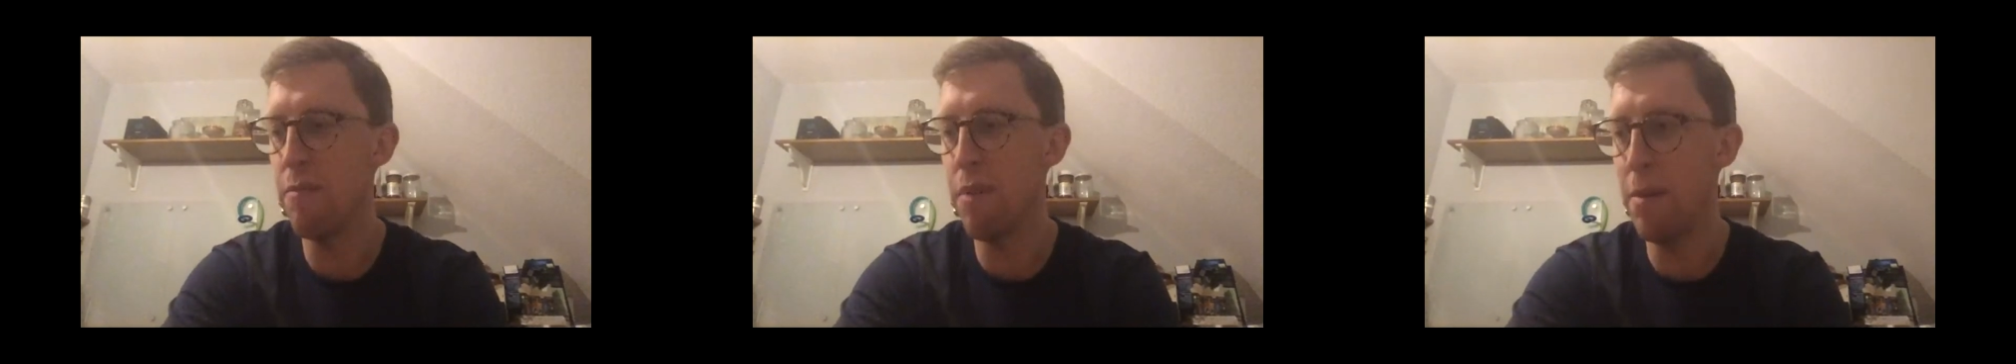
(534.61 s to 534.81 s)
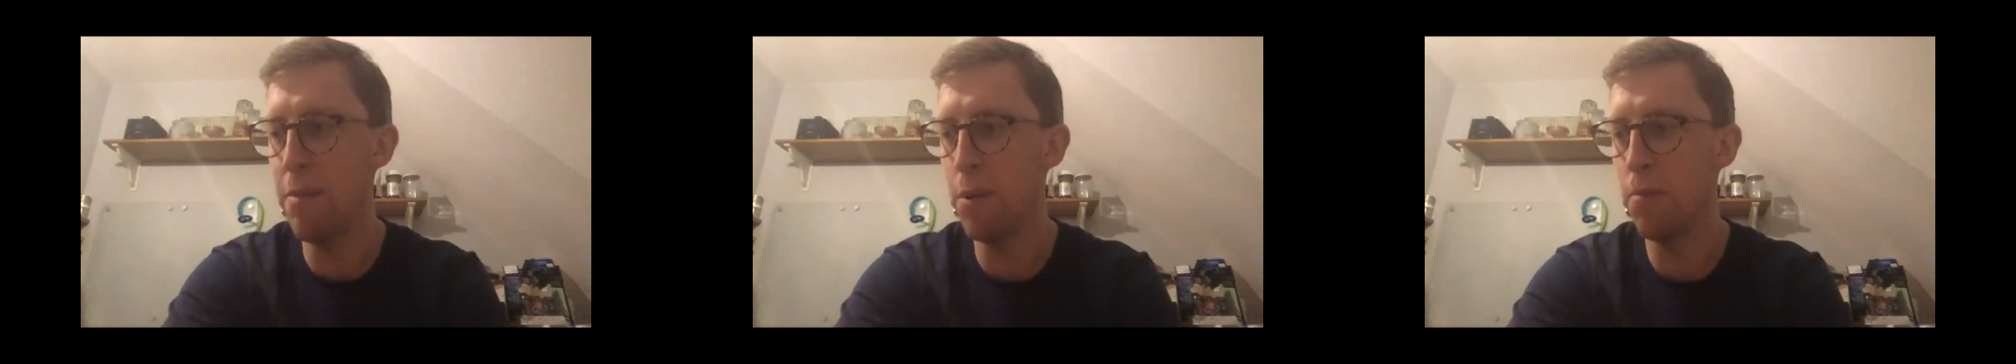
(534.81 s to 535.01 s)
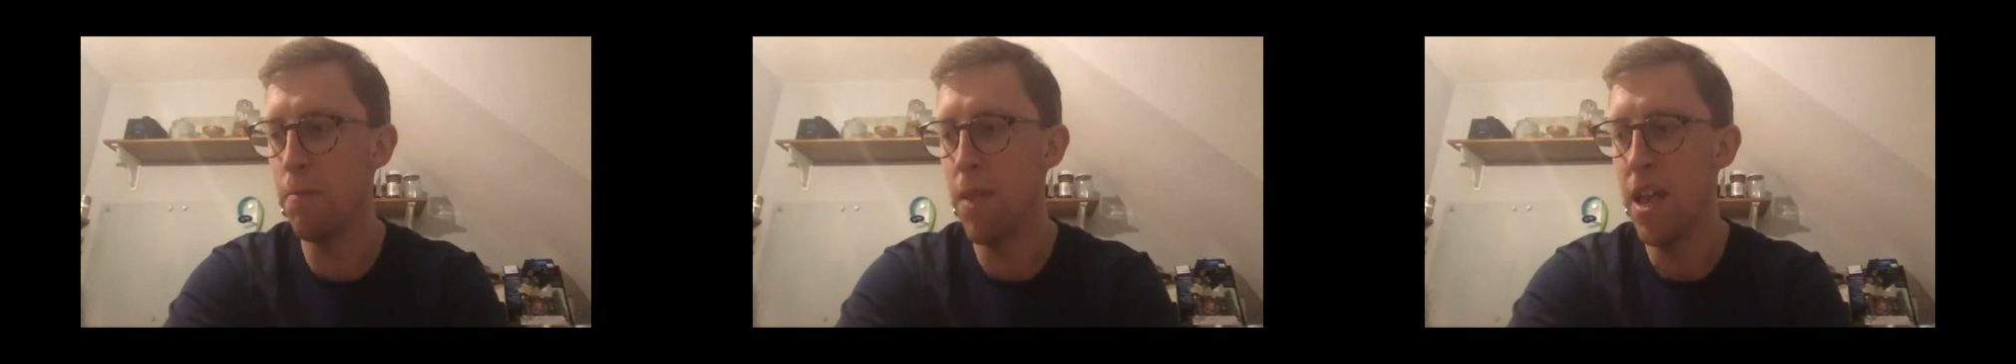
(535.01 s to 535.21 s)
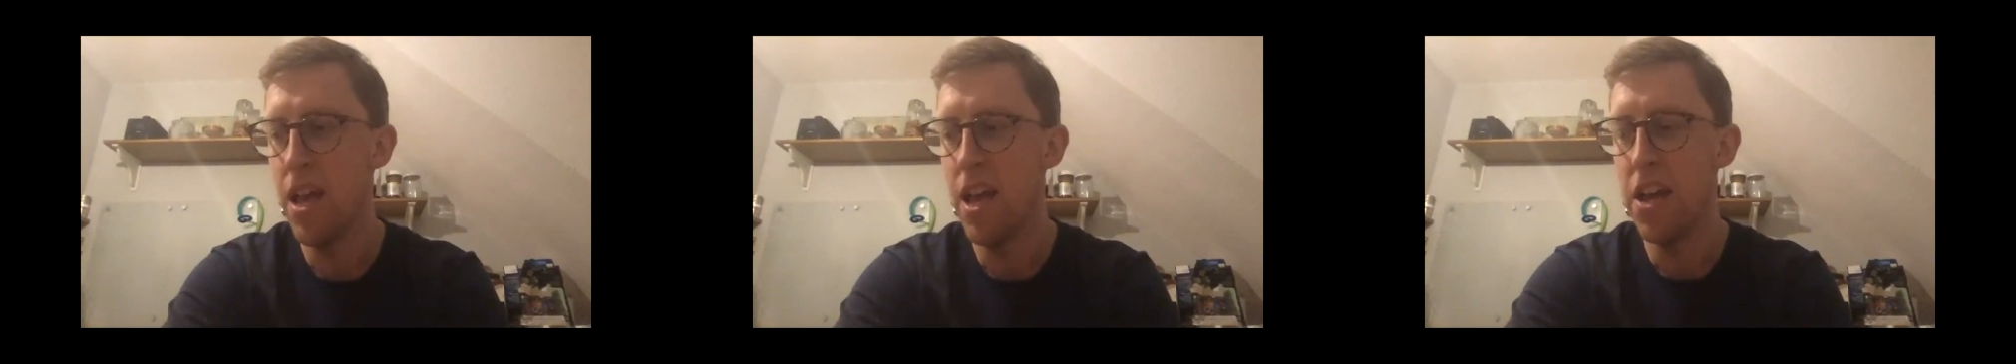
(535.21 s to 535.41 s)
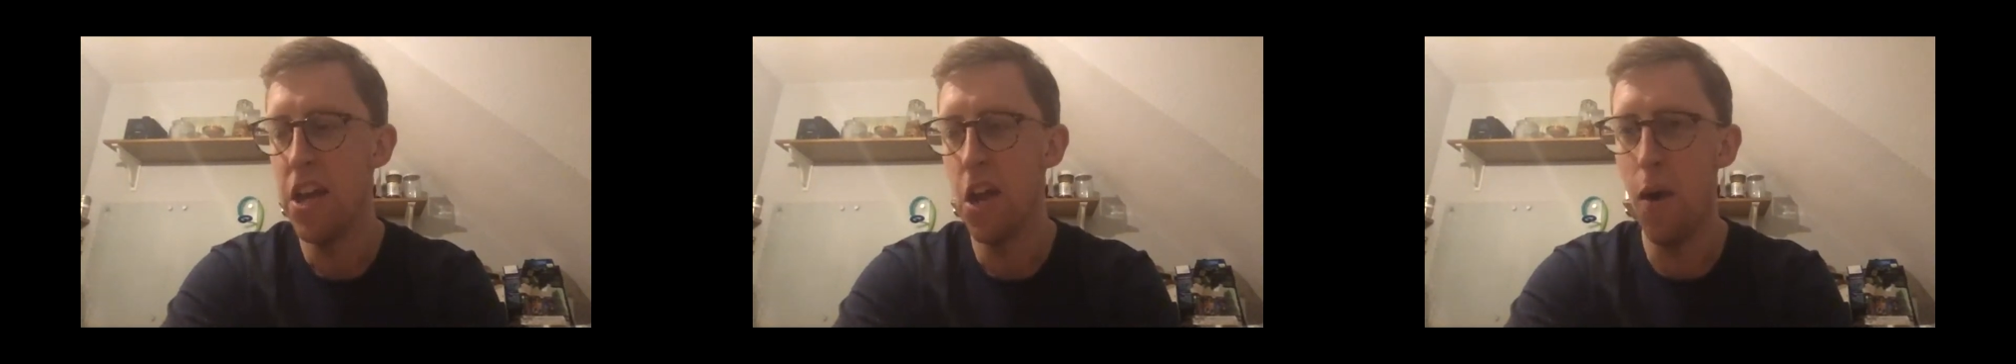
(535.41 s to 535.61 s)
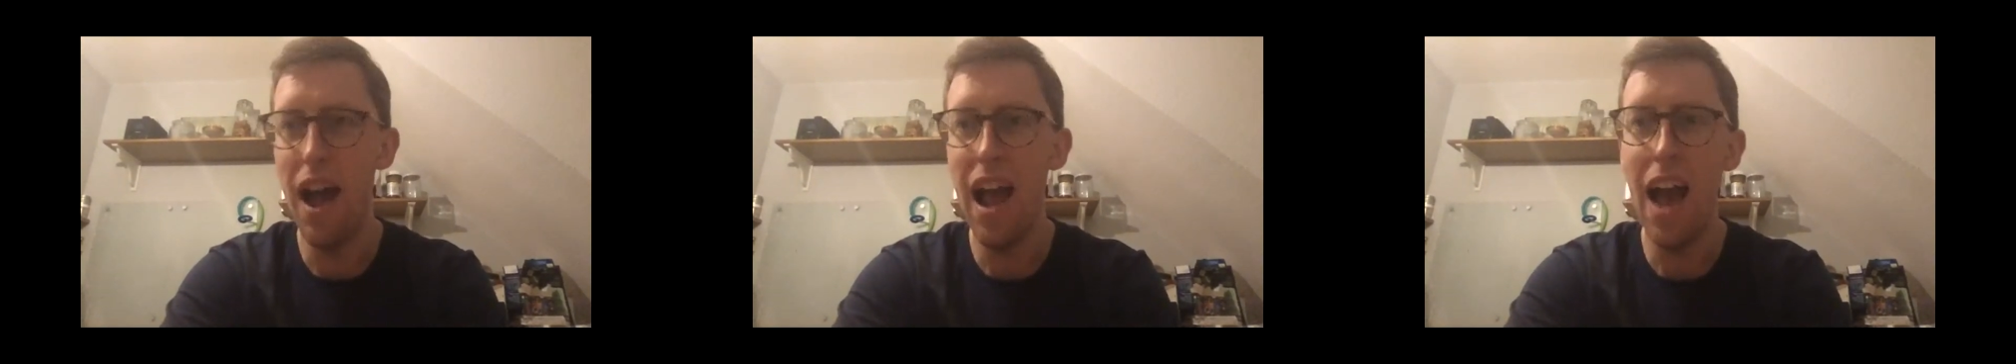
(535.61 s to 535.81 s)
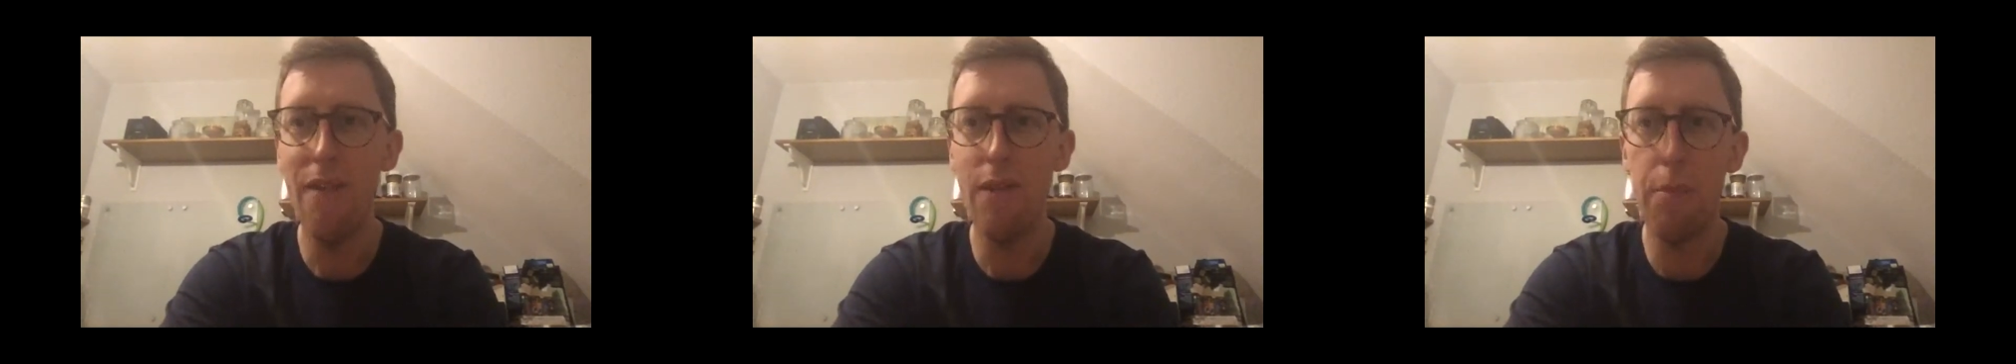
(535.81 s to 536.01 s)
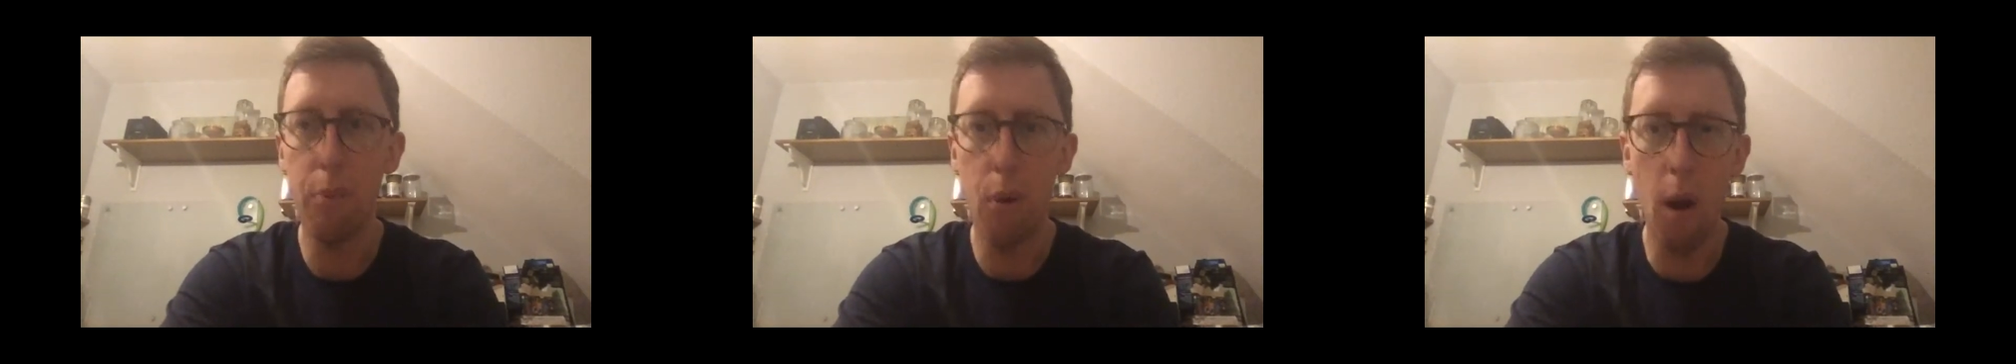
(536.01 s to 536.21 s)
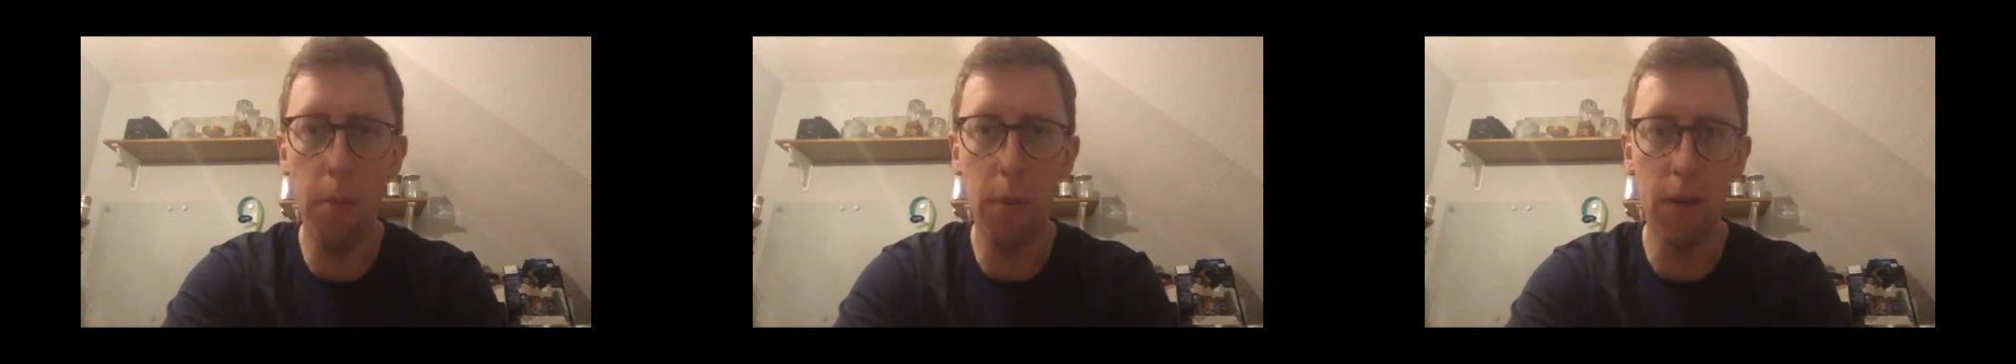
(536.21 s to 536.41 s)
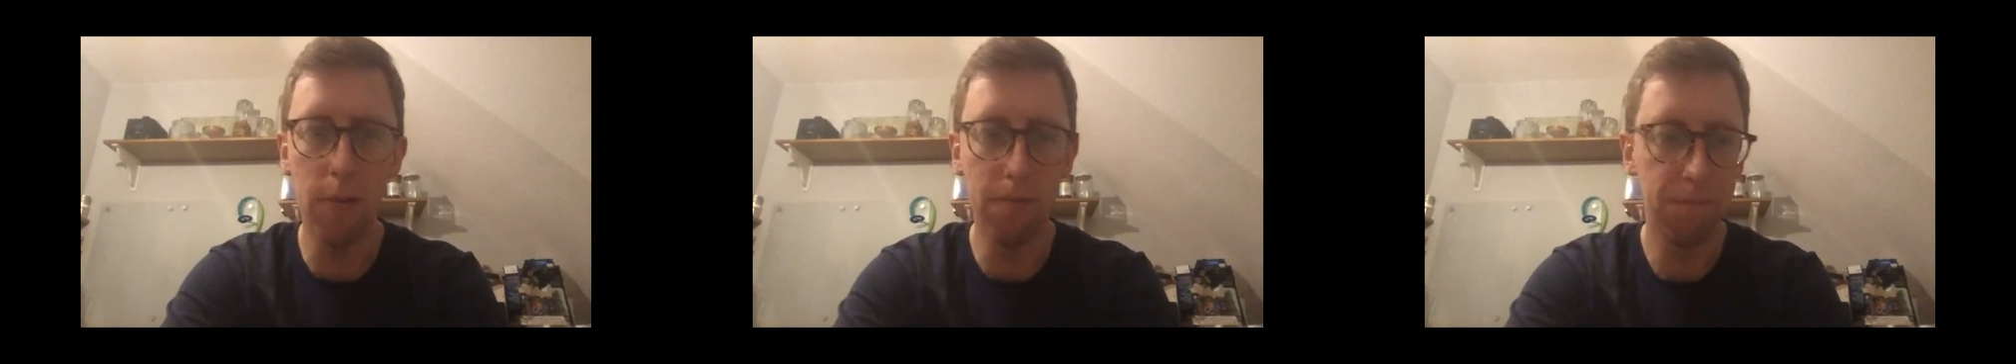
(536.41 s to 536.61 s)
people. Now, I have a
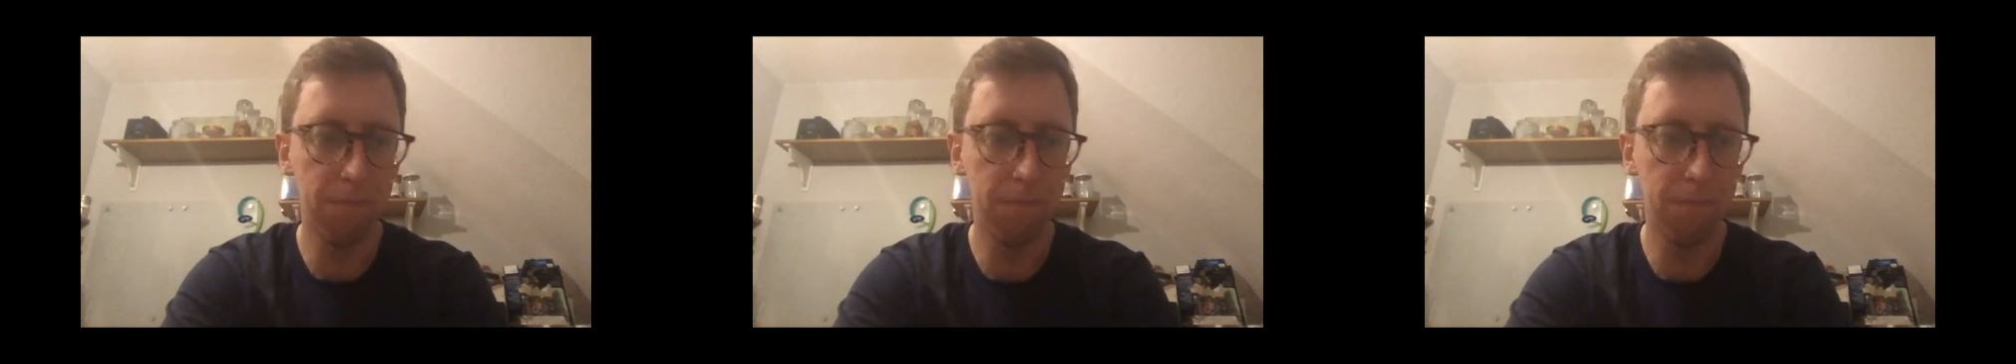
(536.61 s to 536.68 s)
problem.